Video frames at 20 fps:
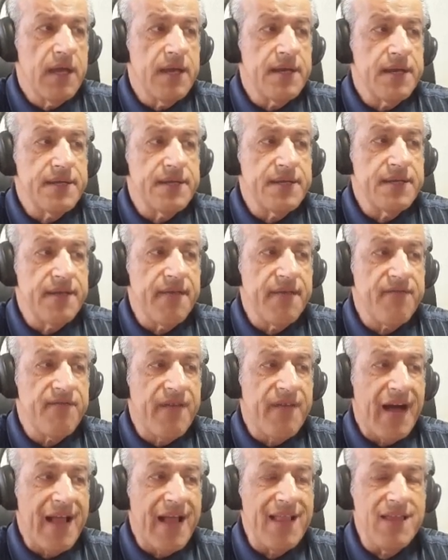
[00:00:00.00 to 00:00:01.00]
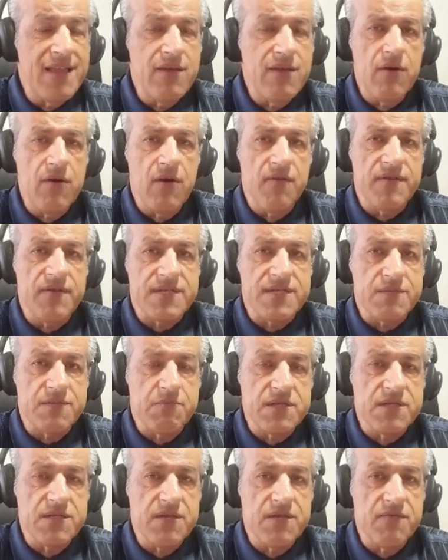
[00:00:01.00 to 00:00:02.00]
the value of a
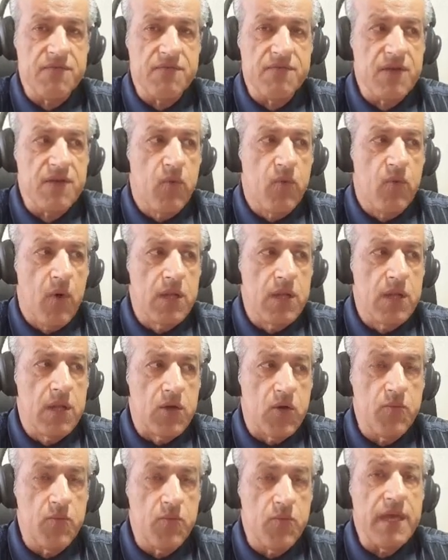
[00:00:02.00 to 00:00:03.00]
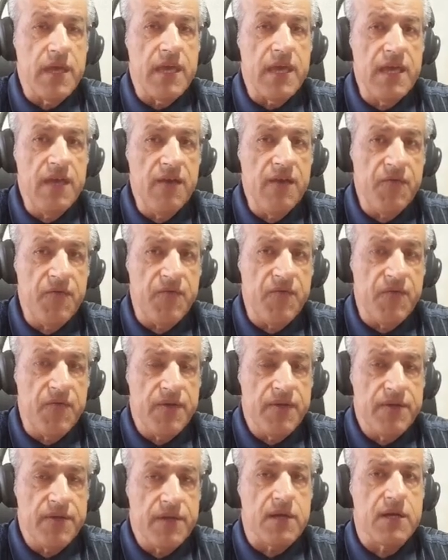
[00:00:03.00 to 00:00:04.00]
specific volume if the
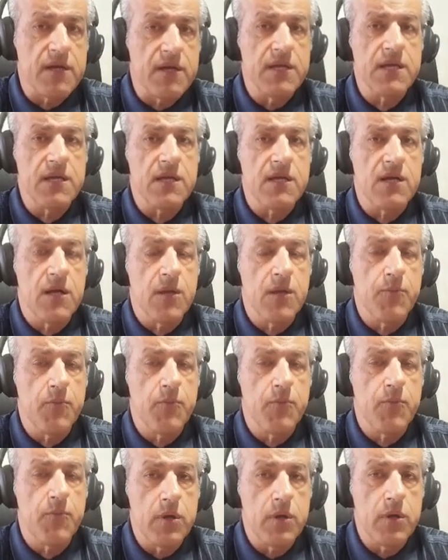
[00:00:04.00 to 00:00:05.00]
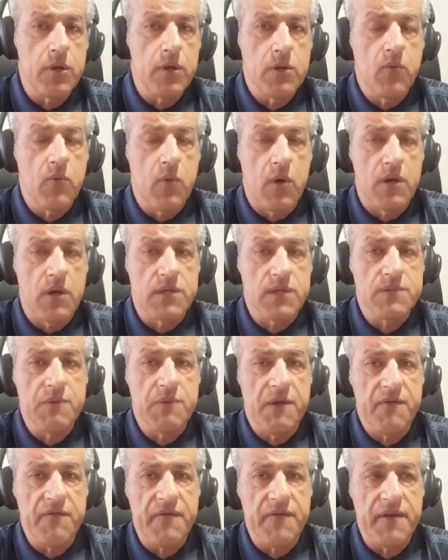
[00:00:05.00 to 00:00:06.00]
critical point was perfect
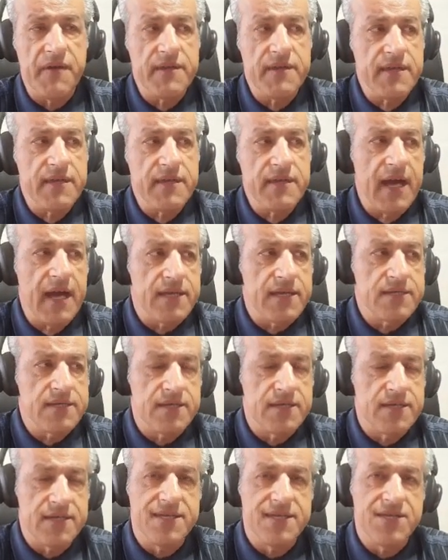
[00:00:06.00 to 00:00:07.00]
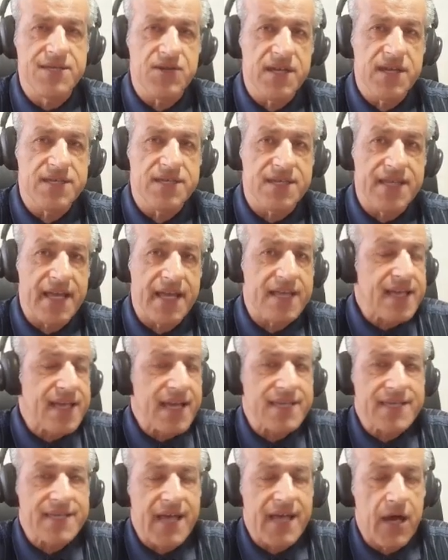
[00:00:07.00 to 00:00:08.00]
gas. Interesting. That's how
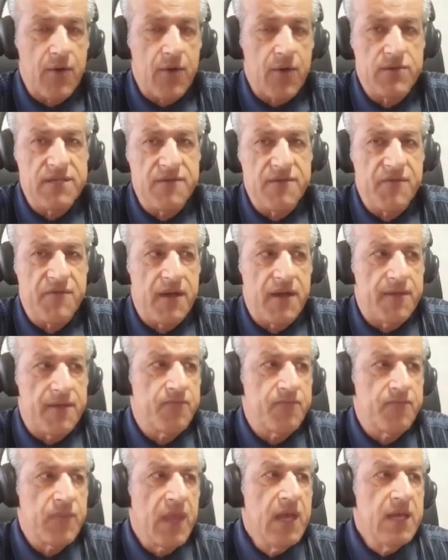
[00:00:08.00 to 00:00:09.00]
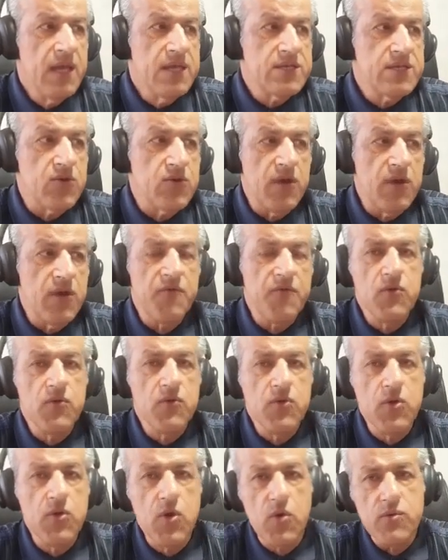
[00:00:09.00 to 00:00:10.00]
it's defined. So if you know
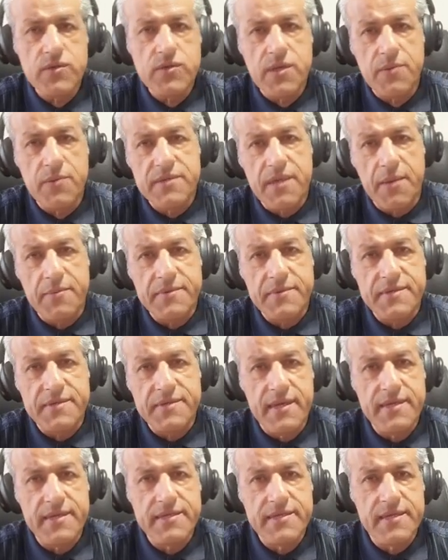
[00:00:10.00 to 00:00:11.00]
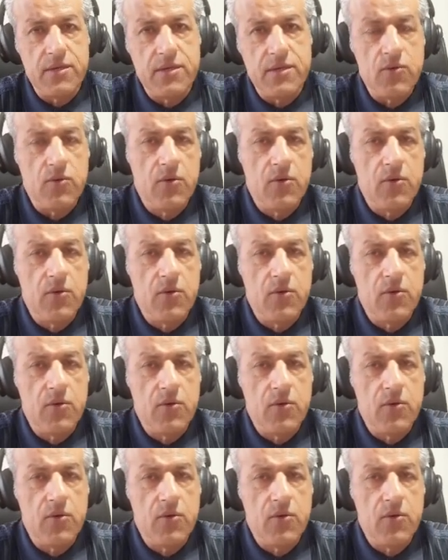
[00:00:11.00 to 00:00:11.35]
some substance, you know